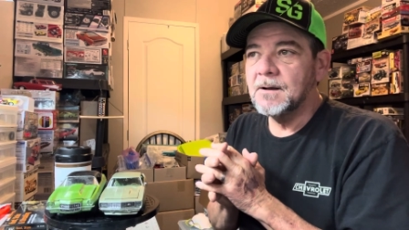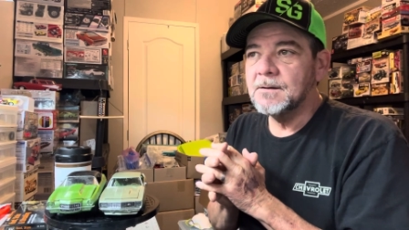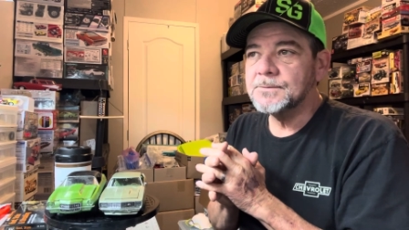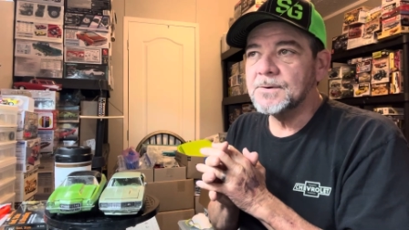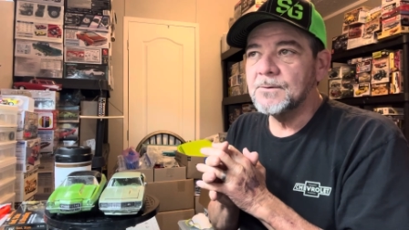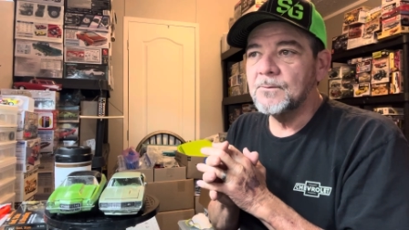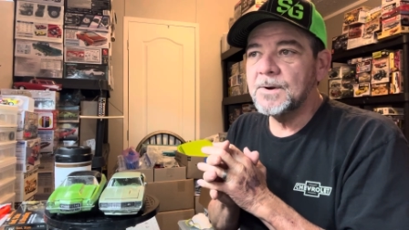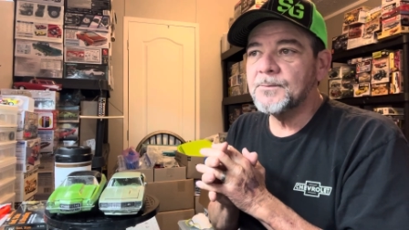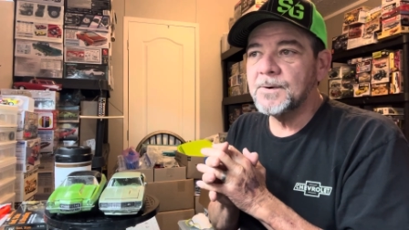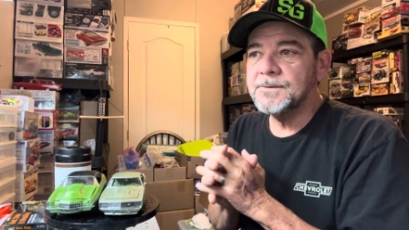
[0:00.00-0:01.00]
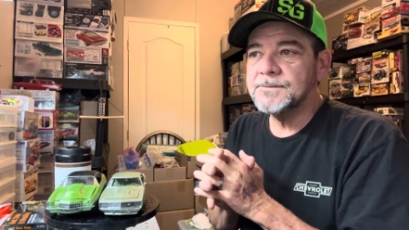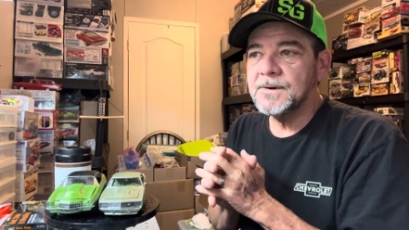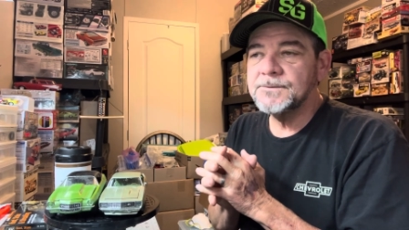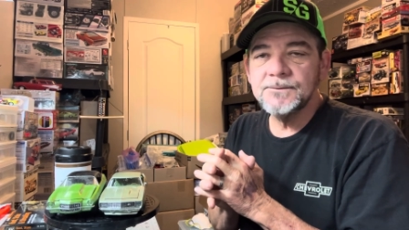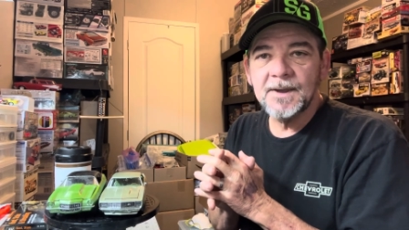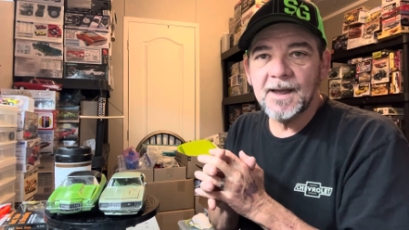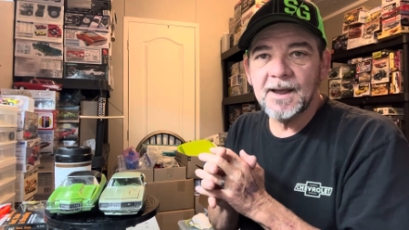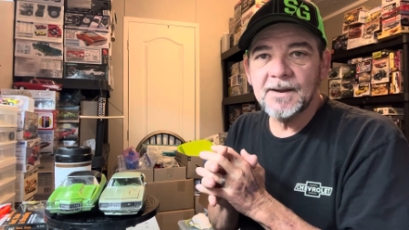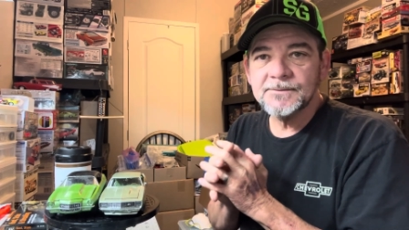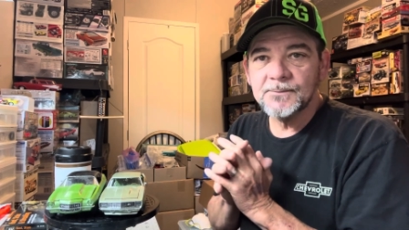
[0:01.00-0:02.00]
So we appreciate you
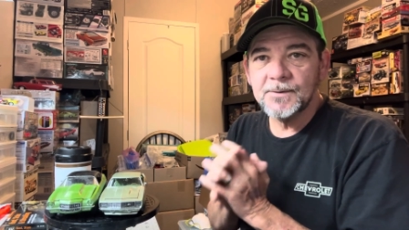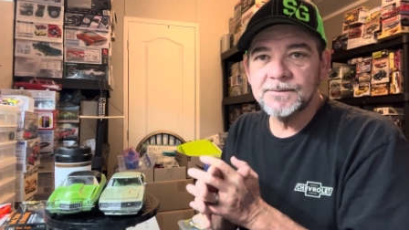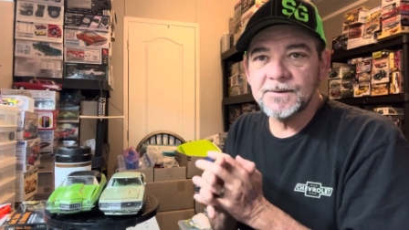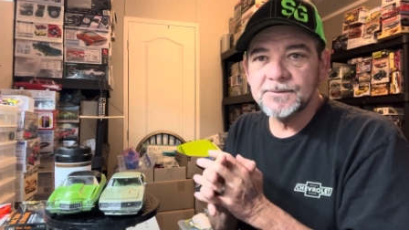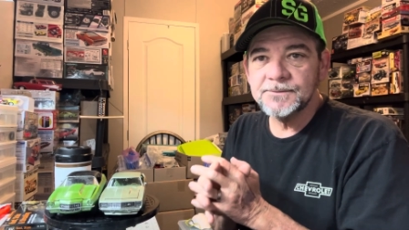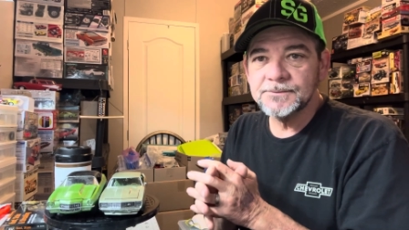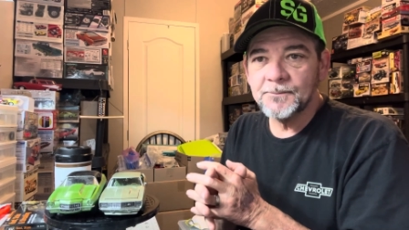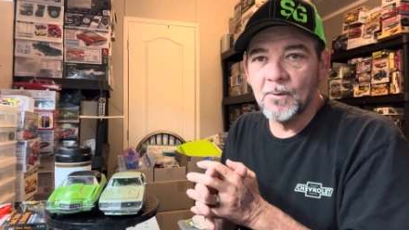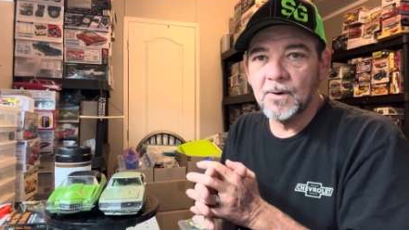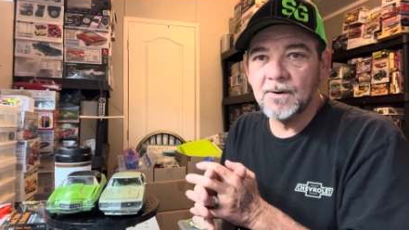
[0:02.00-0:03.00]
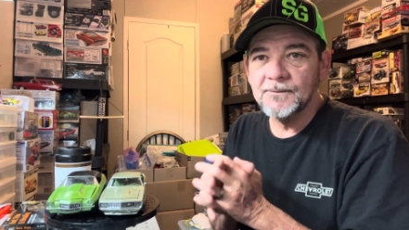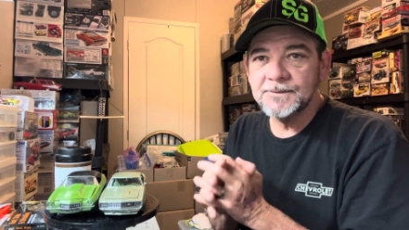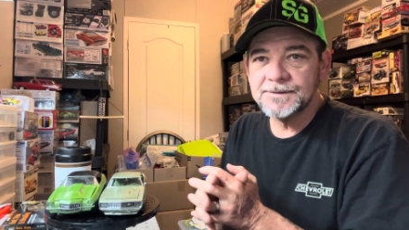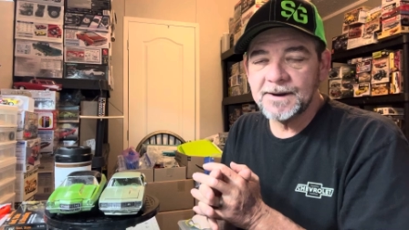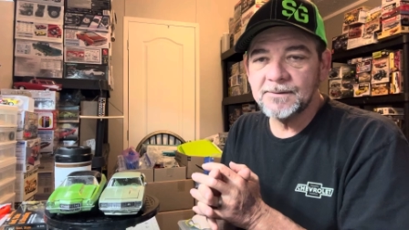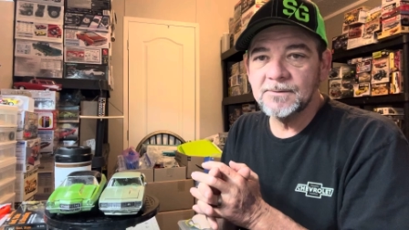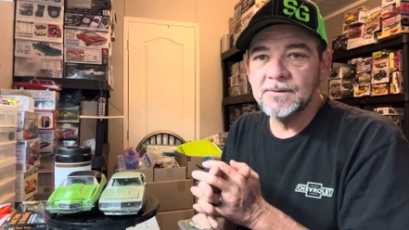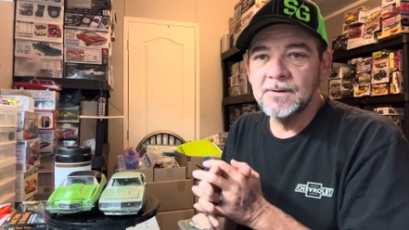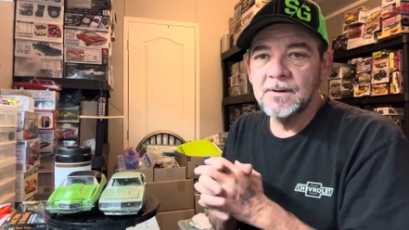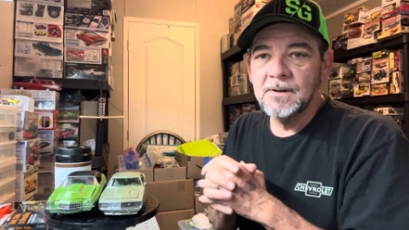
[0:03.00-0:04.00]
guys and appreciate your support of the channel.
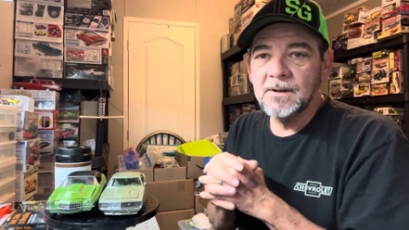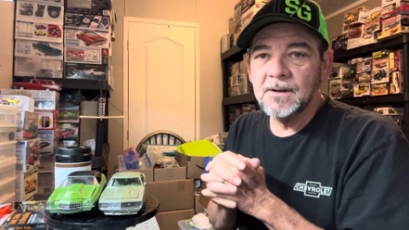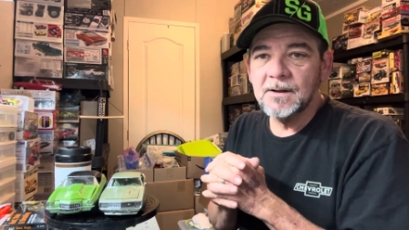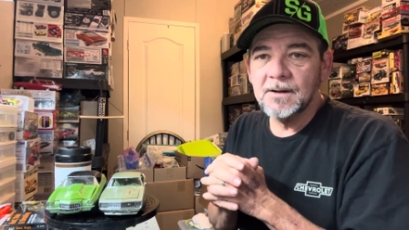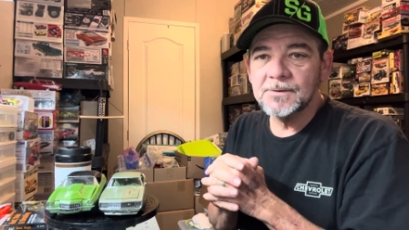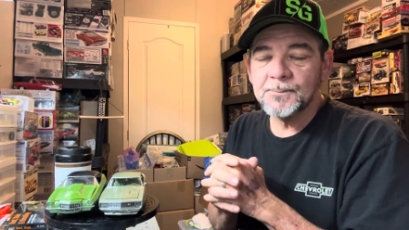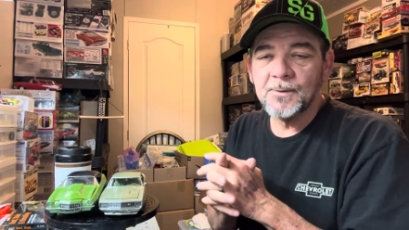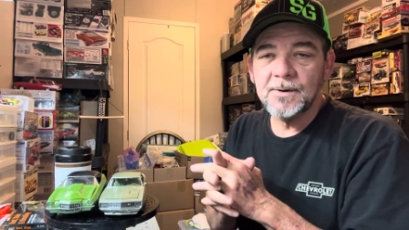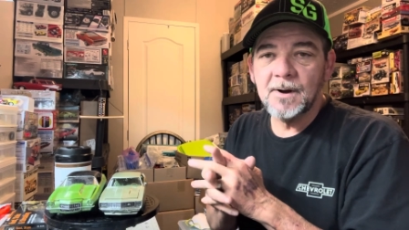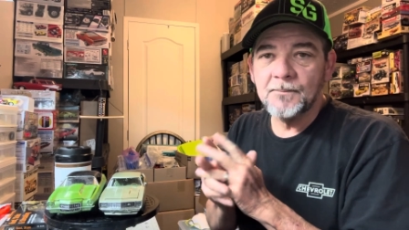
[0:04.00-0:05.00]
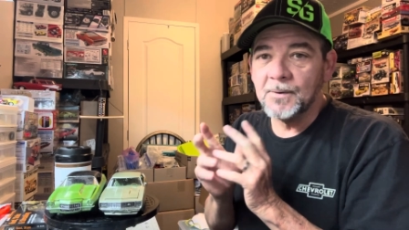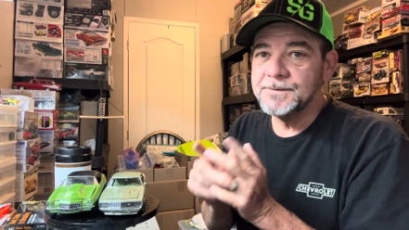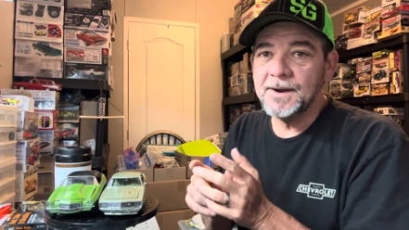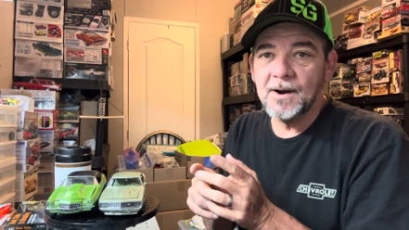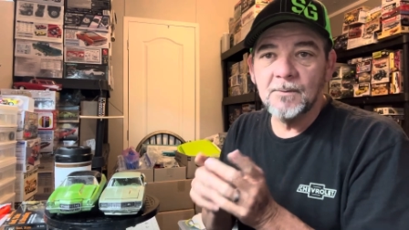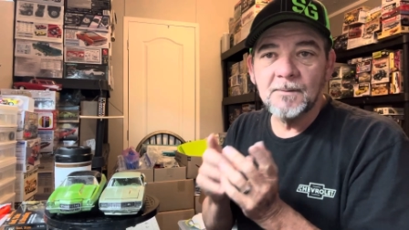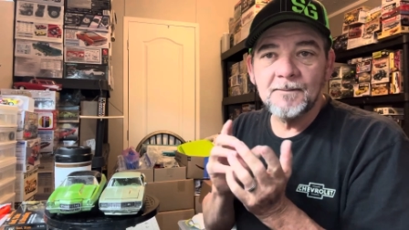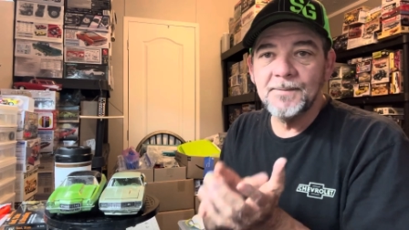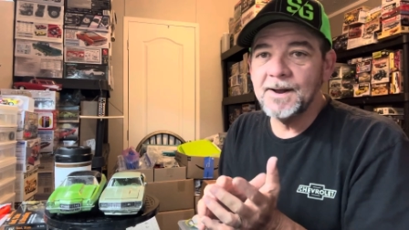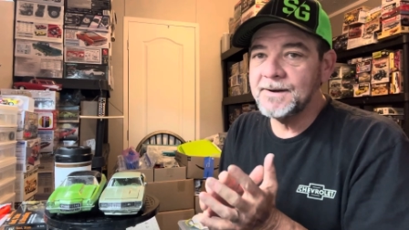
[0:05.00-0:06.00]
I appreciate all my
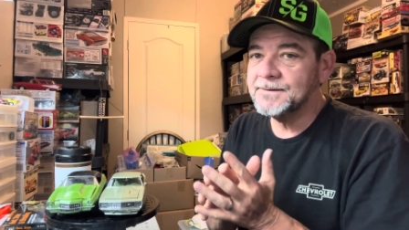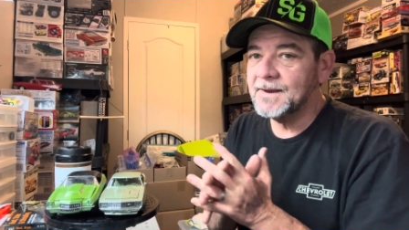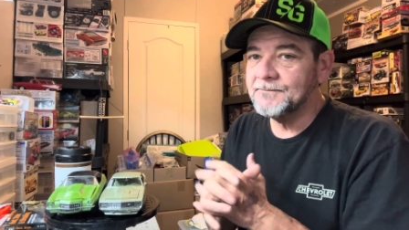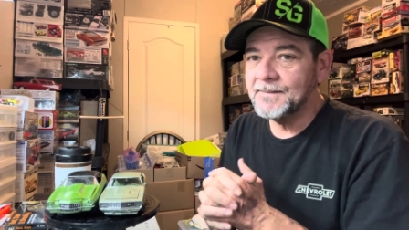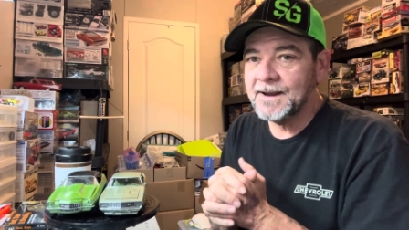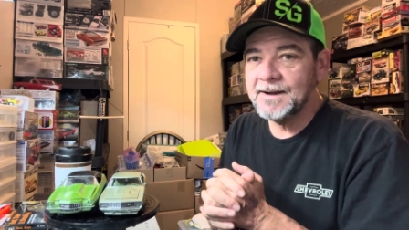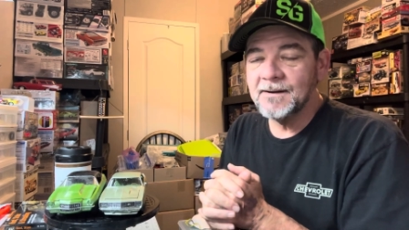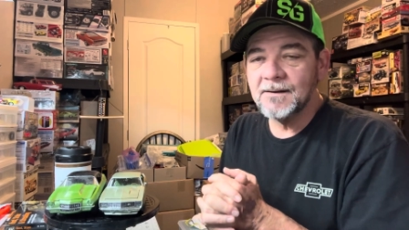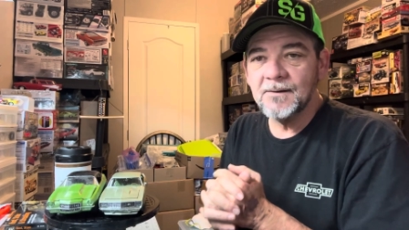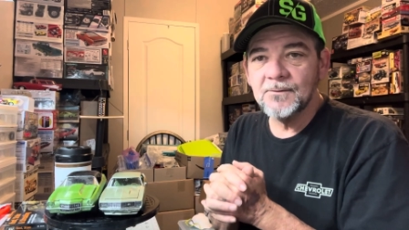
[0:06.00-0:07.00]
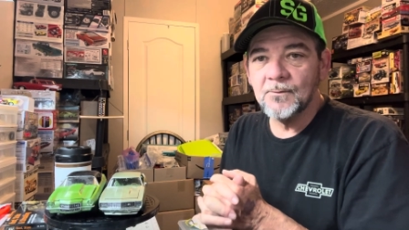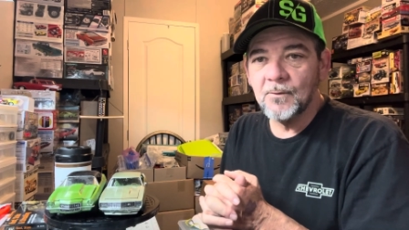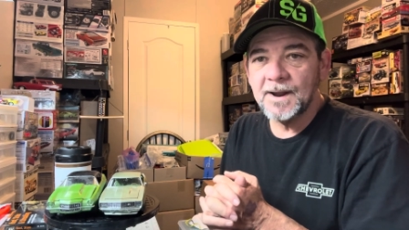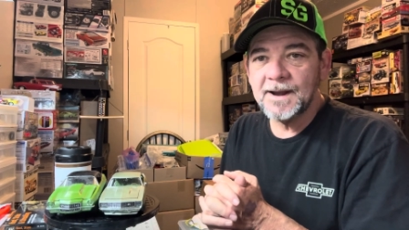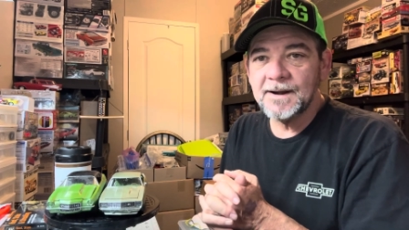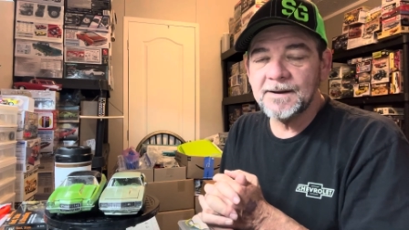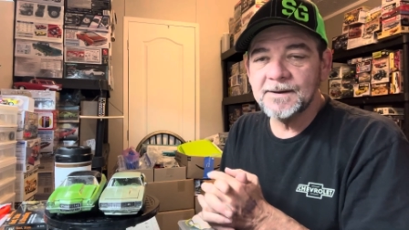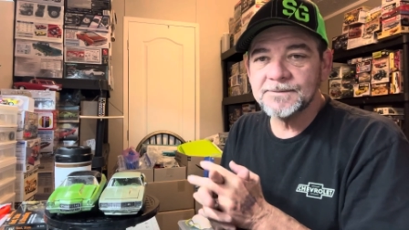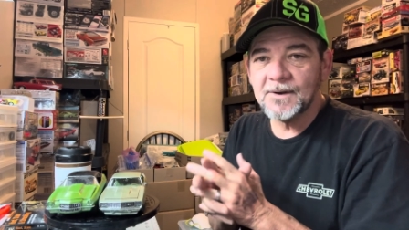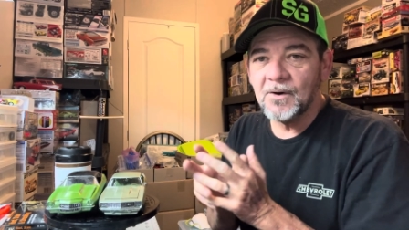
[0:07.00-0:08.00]
buddies I've made along the way in
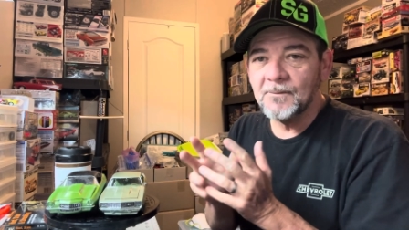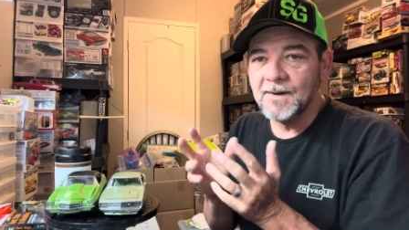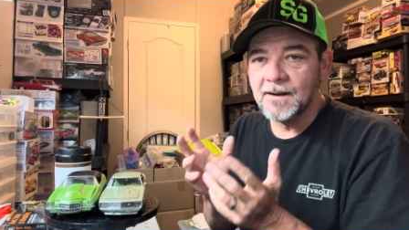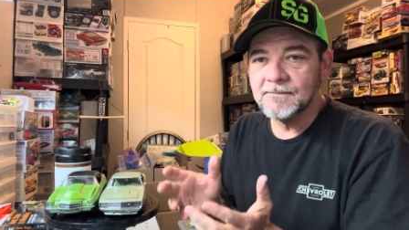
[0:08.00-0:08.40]
this, all my